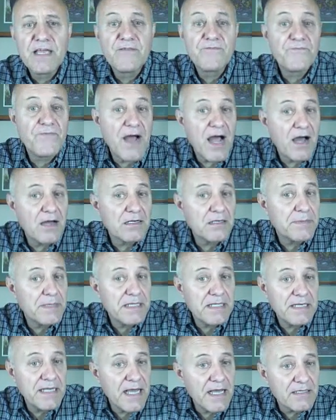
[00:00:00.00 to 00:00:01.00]
He found
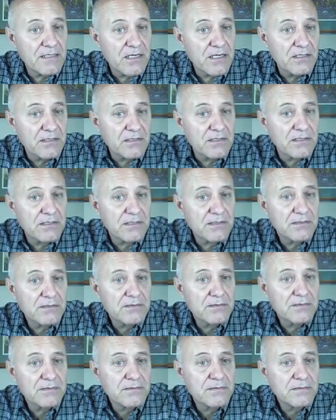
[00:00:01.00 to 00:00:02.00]
him in the desert.
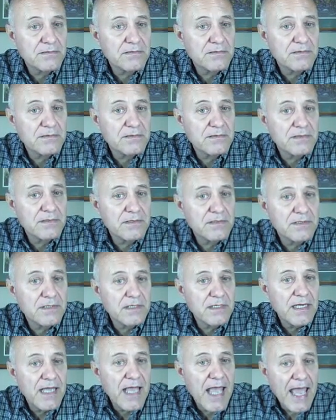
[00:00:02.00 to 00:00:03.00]

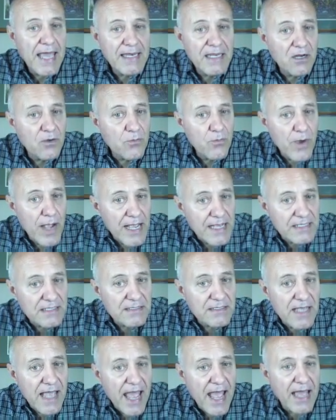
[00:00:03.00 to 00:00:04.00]
And in a
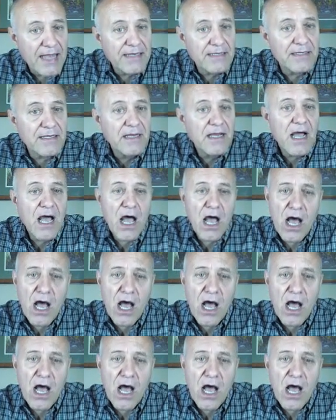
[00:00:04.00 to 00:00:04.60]
wasteland,